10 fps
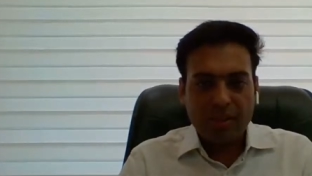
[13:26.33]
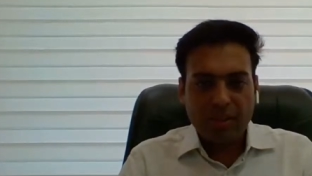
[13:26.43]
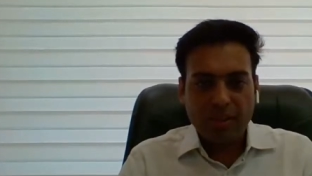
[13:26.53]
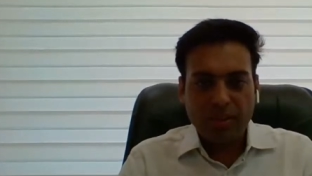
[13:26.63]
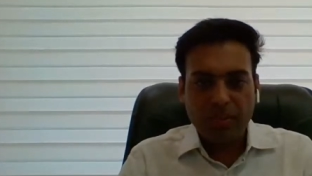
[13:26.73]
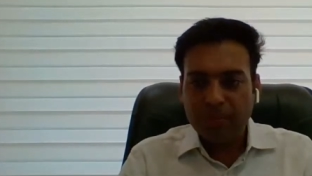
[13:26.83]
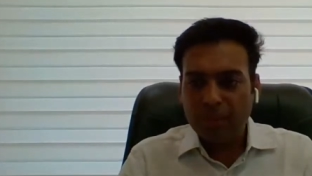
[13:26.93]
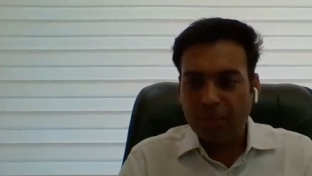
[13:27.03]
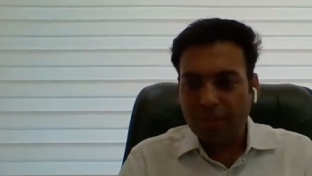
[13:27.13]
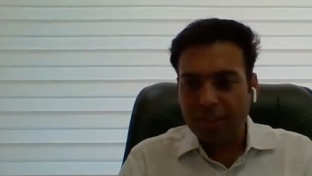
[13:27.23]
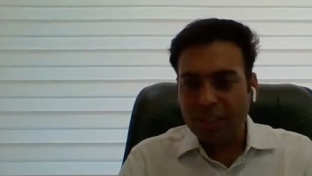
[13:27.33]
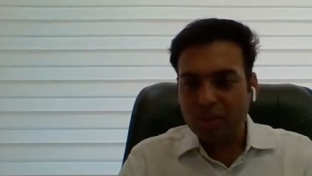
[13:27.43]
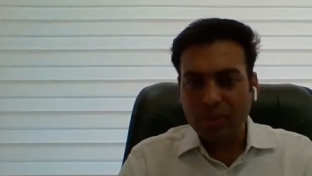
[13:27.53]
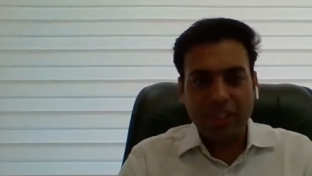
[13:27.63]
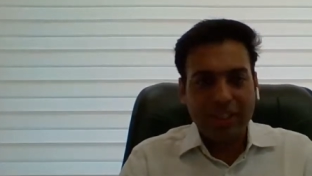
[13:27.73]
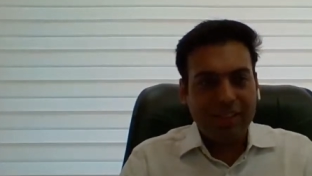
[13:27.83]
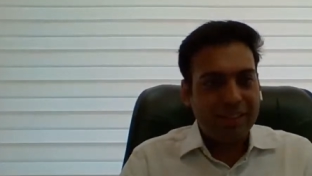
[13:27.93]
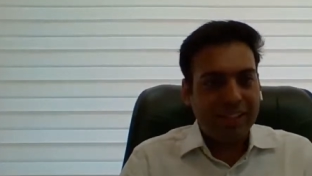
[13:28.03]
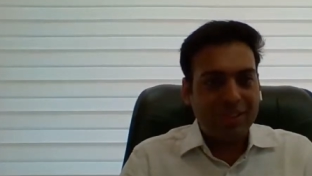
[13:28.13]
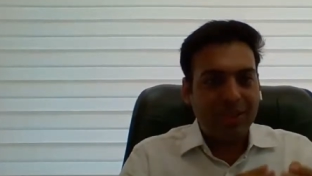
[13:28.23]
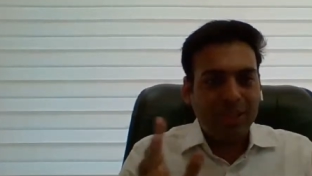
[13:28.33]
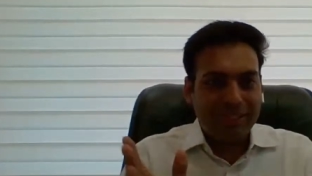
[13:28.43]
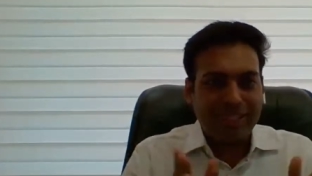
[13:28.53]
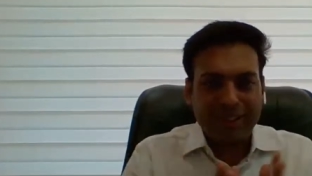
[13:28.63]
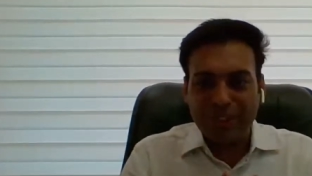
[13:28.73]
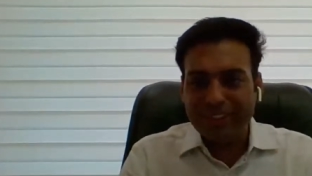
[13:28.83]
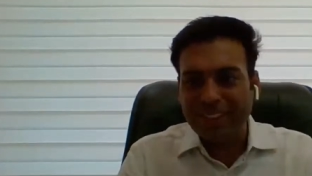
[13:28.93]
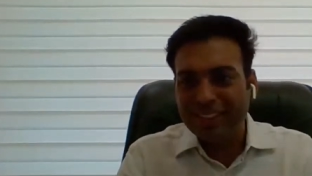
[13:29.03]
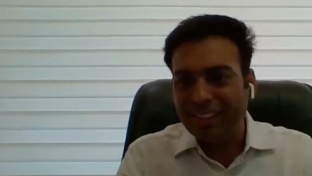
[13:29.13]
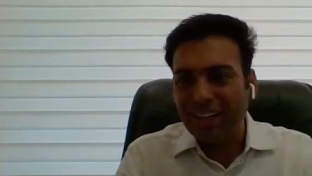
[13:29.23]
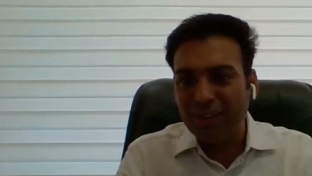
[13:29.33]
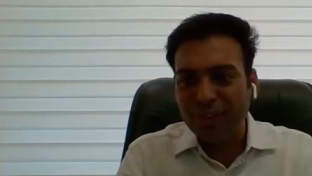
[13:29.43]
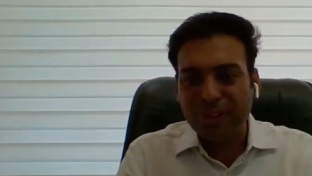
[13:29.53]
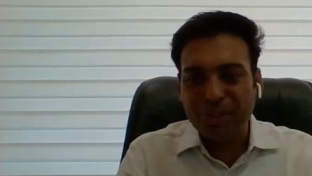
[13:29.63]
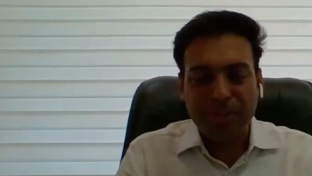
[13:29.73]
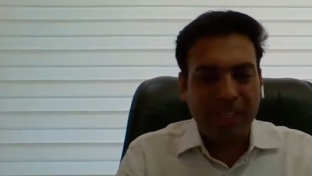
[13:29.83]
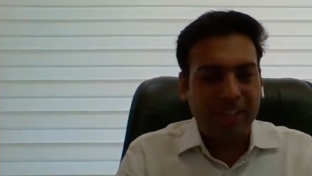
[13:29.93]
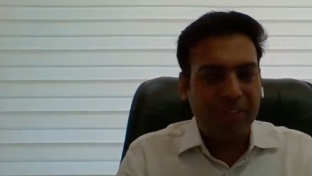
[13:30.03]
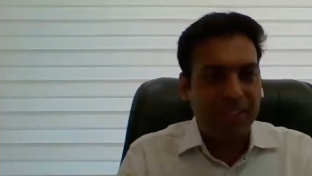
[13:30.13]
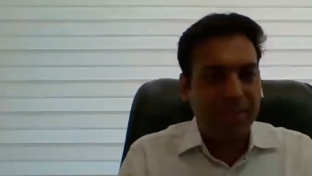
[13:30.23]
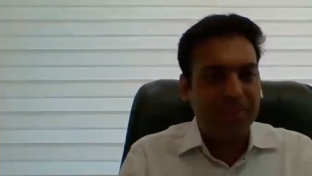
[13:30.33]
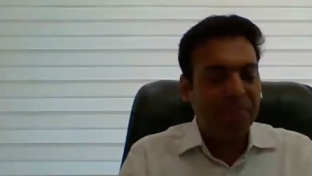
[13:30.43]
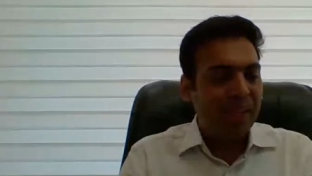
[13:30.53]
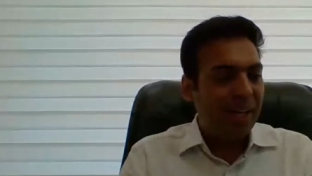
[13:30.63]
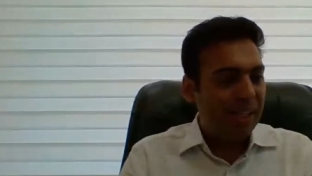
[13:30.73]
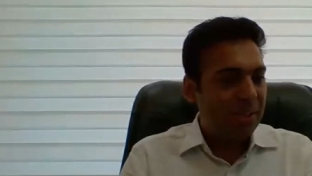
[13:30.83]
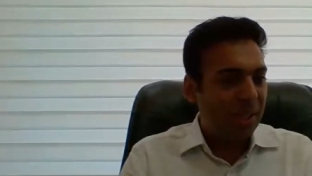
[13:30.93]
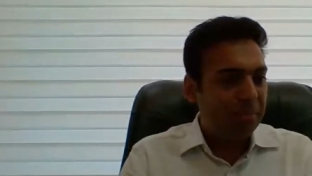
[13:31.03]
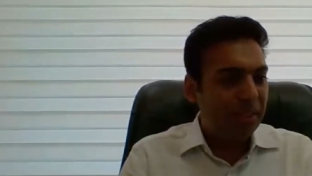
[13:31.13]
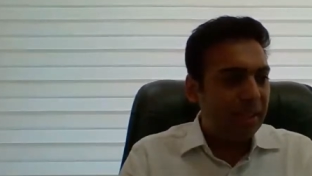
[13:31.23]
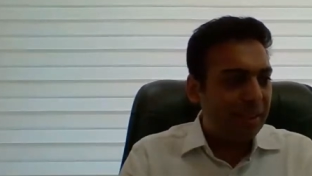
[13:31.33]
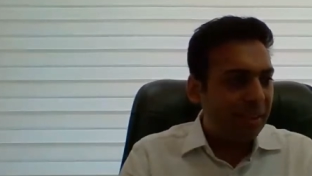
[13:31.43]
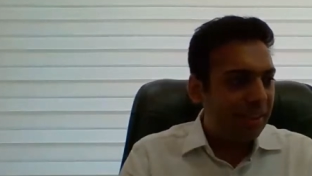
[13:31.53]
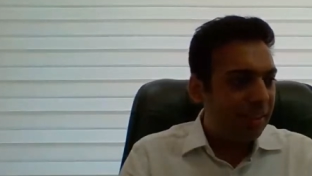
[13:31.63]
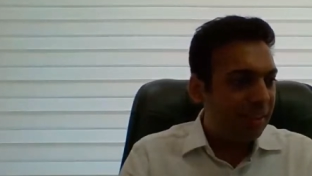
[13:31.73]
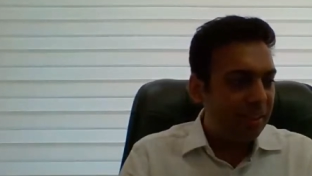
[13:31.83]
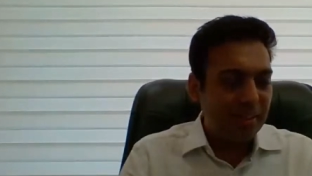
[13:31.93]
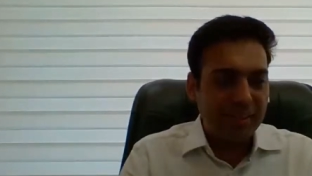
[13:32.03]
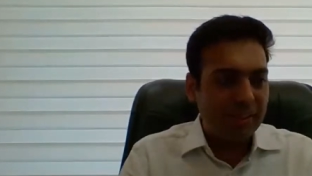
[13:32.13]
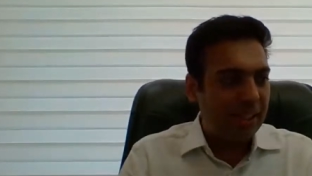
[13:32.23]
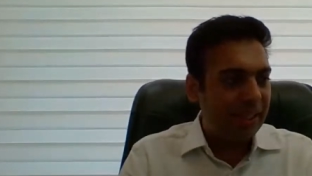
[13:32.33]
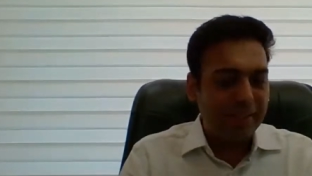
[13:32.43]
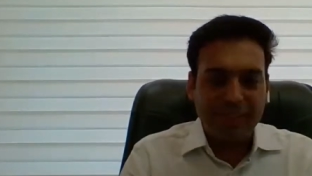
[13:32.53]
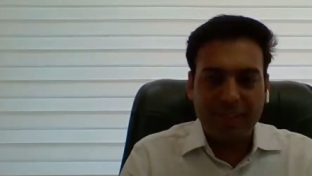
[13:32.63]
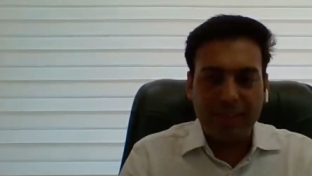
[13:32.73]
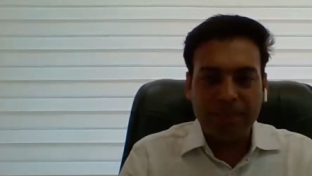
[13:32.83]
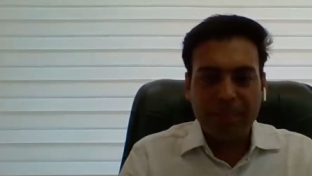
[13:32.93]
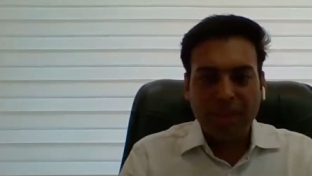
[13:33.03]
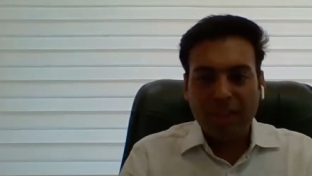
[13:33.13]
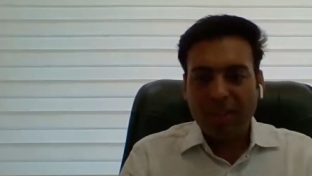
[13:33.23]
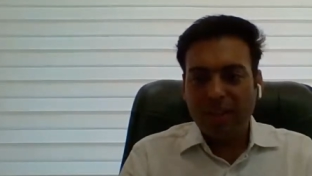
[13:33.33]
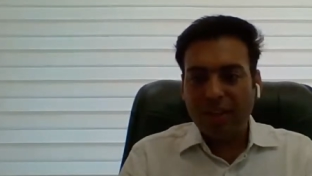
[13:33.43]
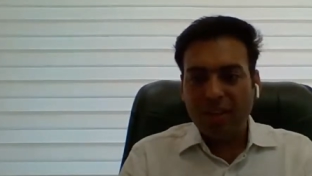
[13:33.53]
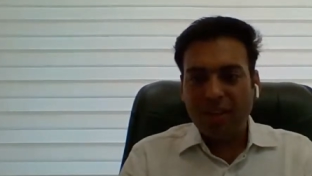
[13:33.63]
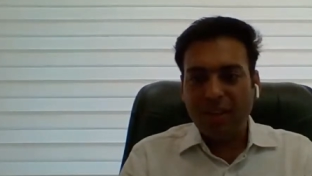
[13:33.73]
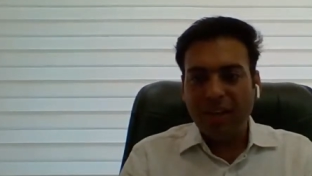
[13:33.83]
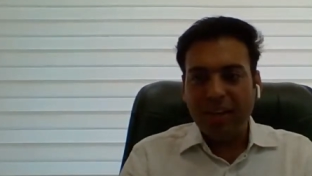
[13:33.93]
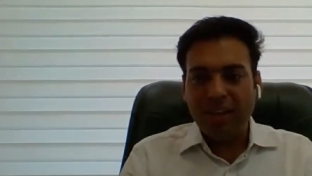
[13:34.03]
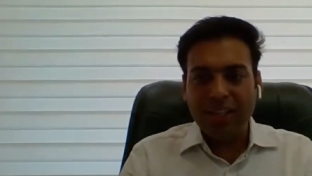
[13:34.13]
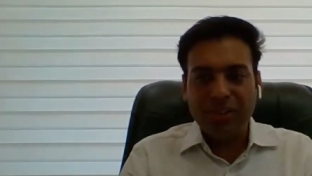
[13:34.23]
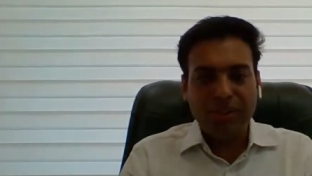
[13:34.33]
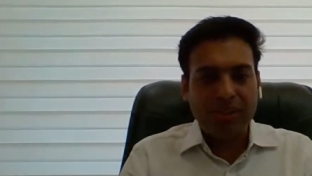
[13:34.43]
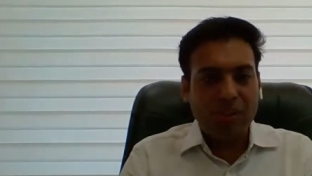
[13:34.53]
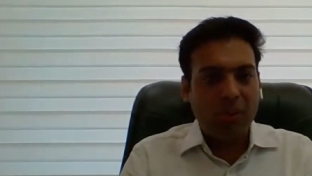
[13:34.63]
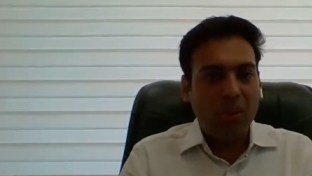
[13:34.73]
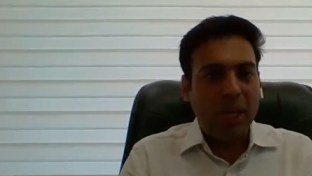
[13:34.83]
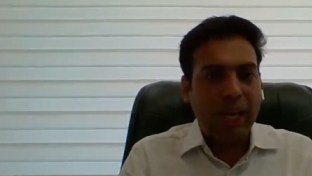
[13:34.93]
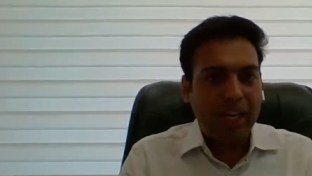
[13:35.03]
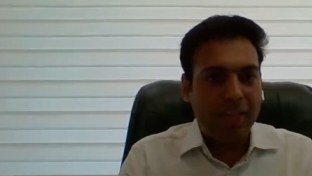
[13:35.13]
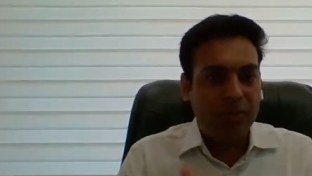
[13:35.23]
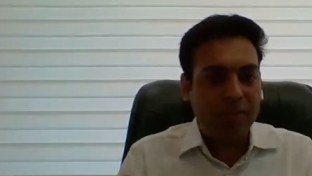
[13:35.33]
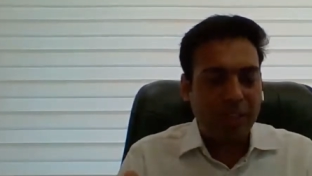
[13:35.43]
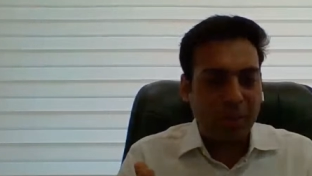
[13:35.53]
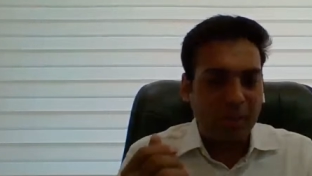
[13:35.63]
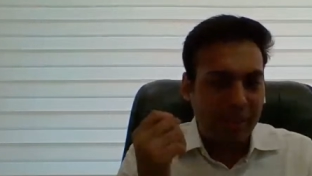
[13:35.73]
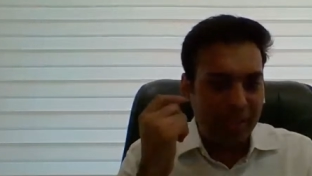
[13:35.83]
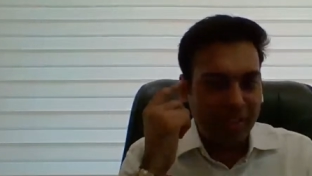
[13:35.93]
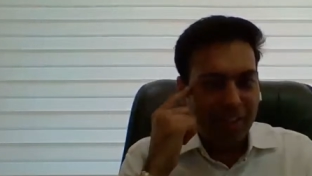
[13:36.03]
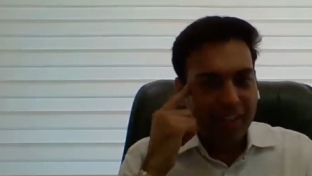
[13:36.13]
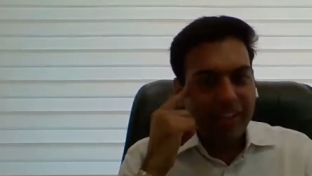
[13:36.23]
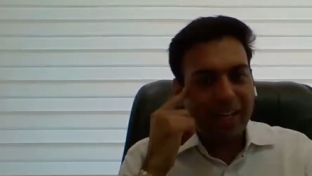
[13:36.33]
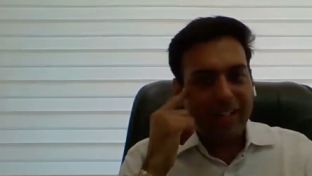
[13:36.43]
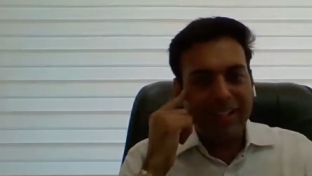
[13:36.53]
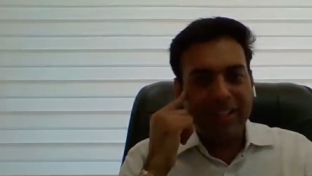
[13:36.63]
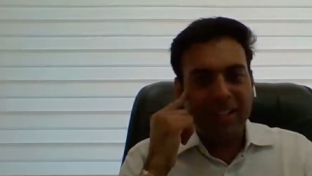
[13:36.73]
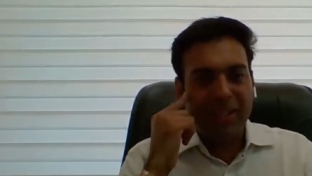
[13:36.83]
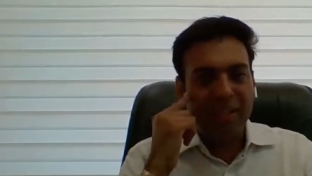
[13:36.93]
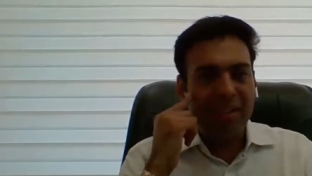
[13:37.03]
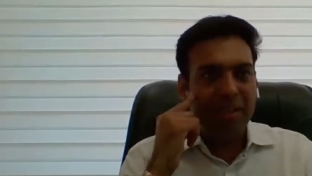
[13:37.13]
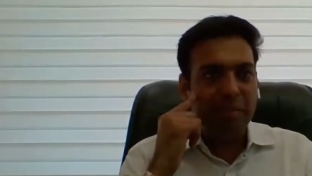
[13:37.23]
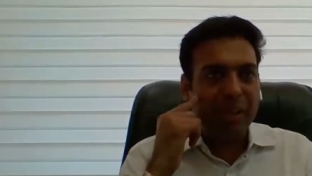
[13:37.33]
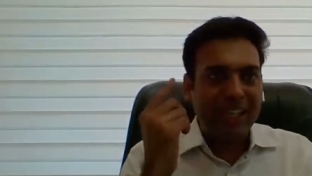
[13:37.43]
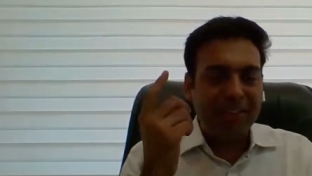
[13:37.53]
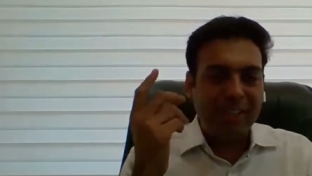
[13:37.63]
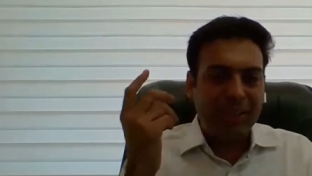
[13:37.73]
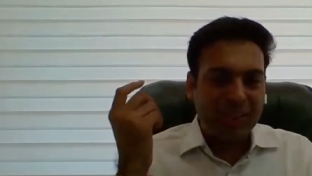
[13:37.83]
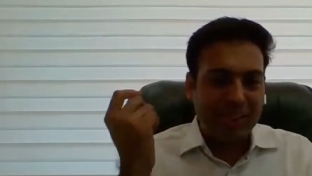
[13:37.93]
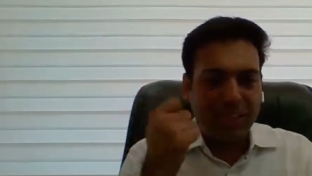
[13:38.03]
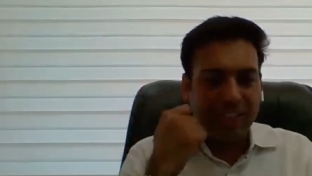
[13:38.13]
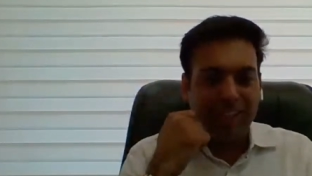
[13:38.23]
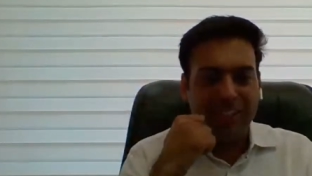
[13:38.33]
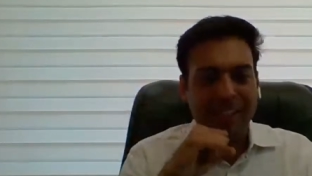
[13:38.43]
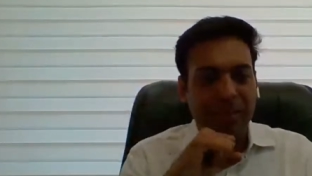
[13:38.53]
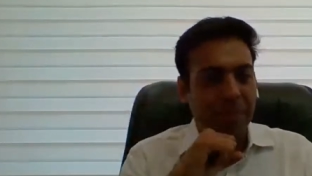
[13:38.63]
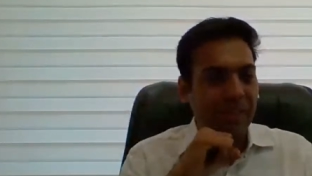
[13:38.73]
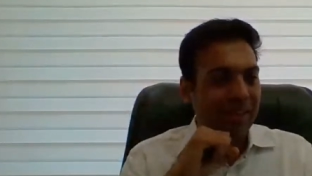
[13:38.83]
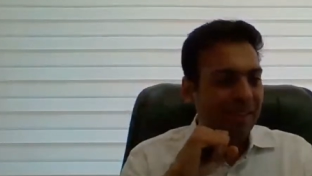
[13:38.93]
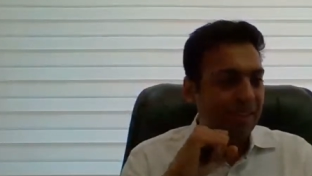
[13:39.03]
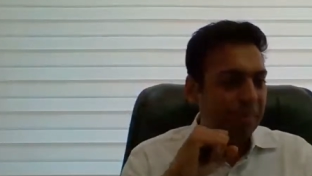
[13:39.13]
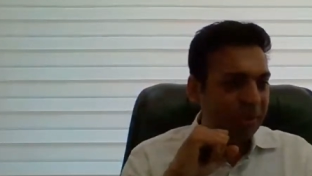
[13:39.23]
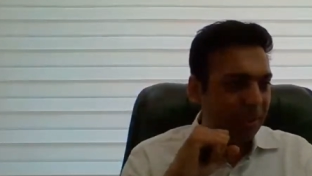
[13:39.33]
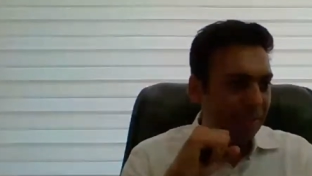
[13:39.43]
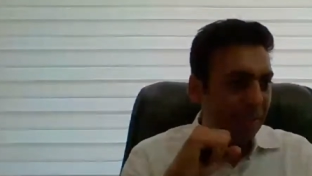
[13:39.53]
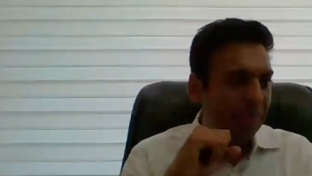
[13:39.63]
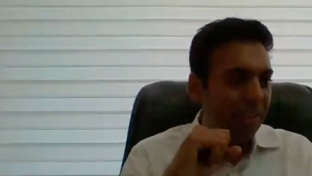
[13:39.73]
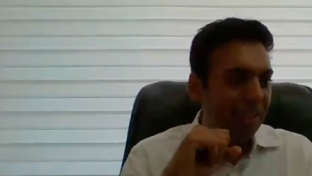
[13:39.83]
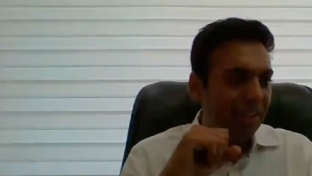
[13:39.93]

So uh, that's that. That's all. That was the reason I wanted to make a video. Also, I'm thinking uh, that uh, uh, I should go live regularly rather than uh, making videos, editing them and posting them.